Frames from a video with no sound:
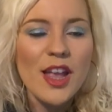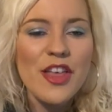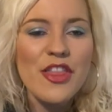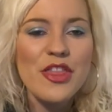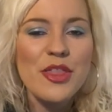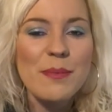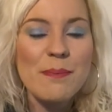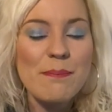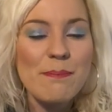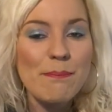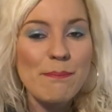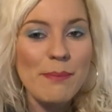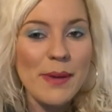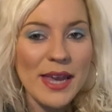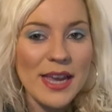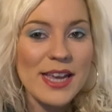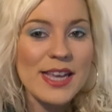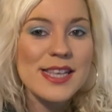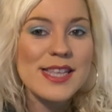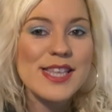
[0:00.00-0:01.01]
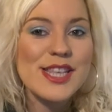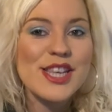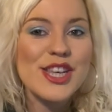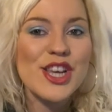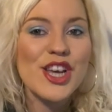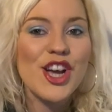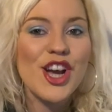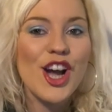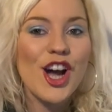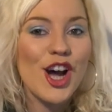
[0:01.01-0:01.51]
the biggest
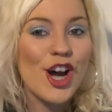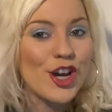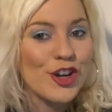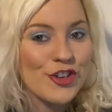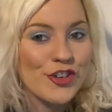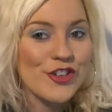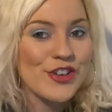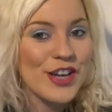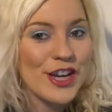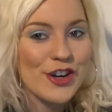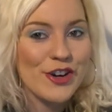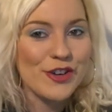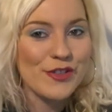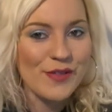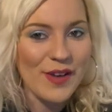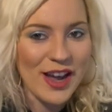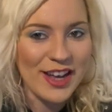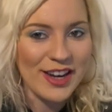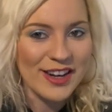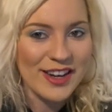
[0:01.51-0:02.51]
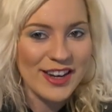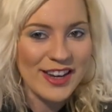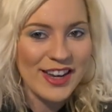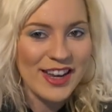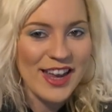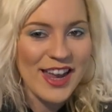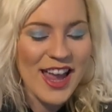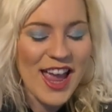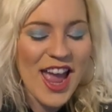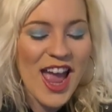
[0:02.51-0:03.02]
Undertaker fan.
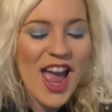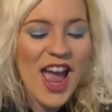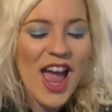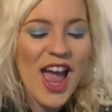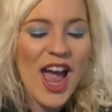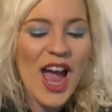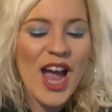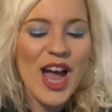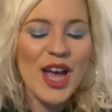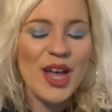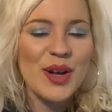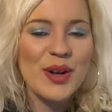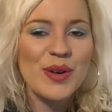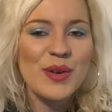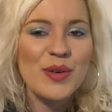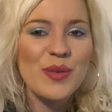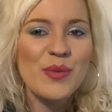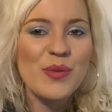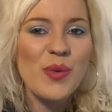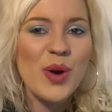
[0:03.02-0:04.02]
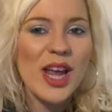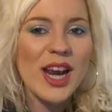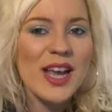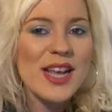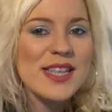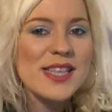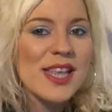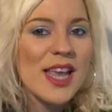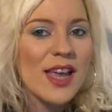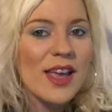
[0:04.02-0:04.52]
And when I
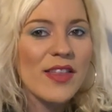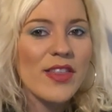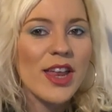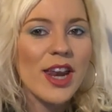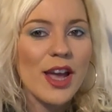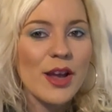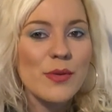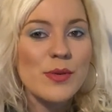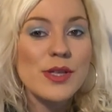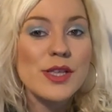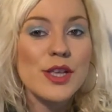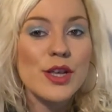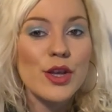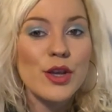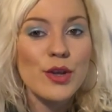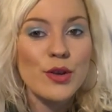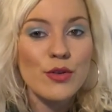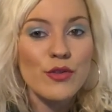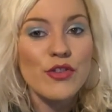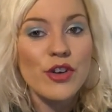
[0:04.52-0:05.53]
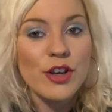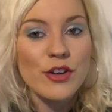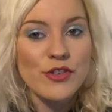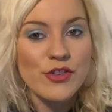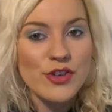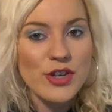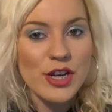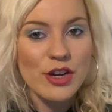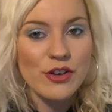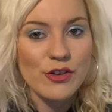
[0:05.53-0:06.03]
say it, that I was a huge
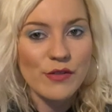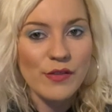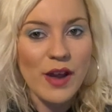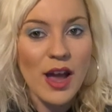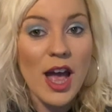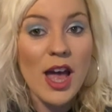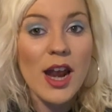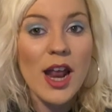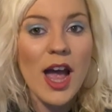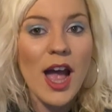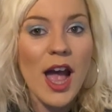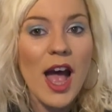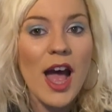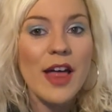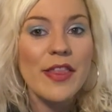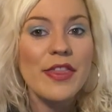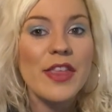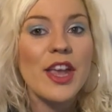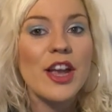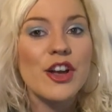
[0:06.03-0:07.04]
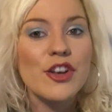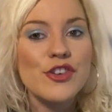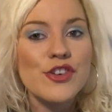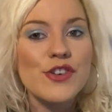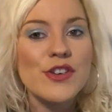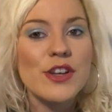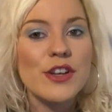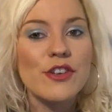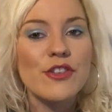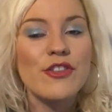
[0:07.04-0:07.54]
Undertaker fan and The
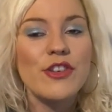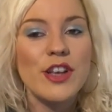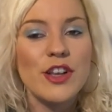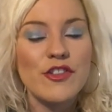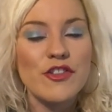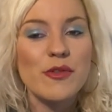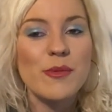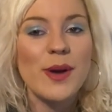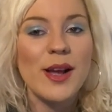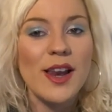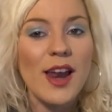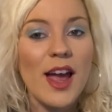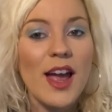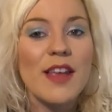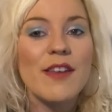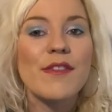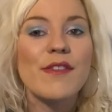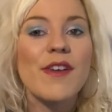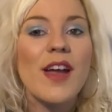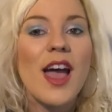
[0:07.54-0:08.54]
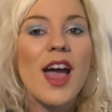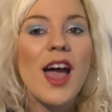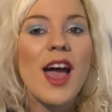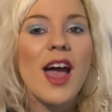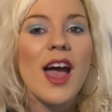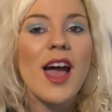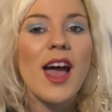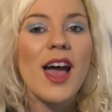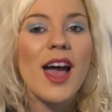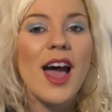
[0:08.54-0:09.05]
Undertaker changed my life,
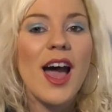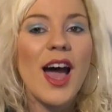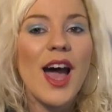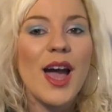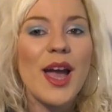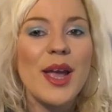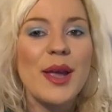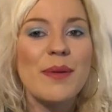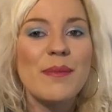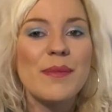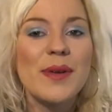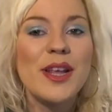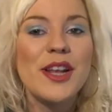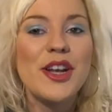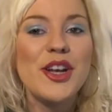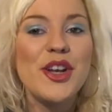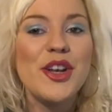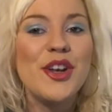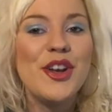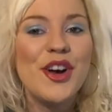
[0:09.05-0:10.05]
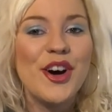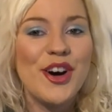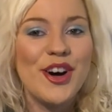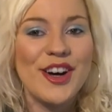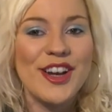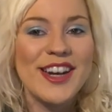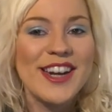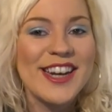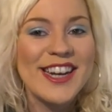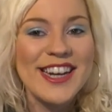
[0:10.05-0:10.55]
I'm
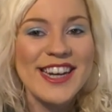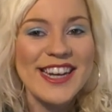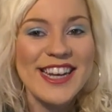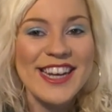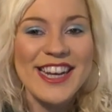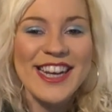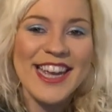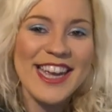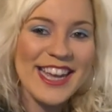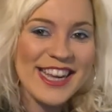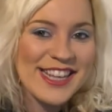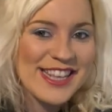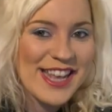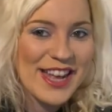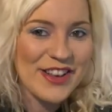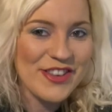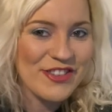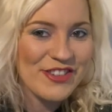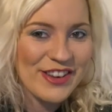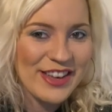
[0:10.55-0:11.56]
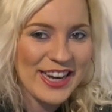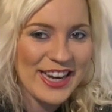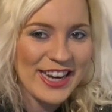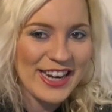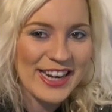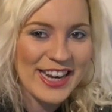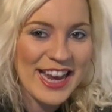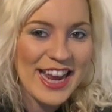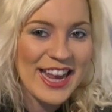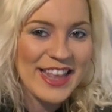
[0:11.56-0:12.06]
not
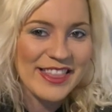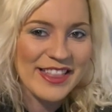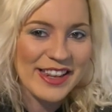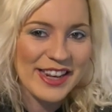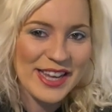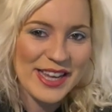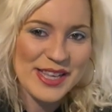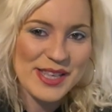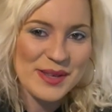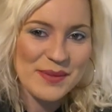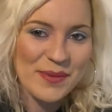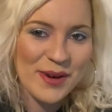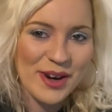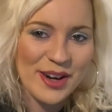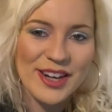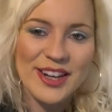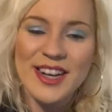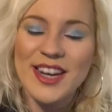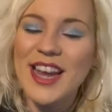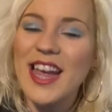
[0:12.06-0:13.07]
exaggerating in the least part.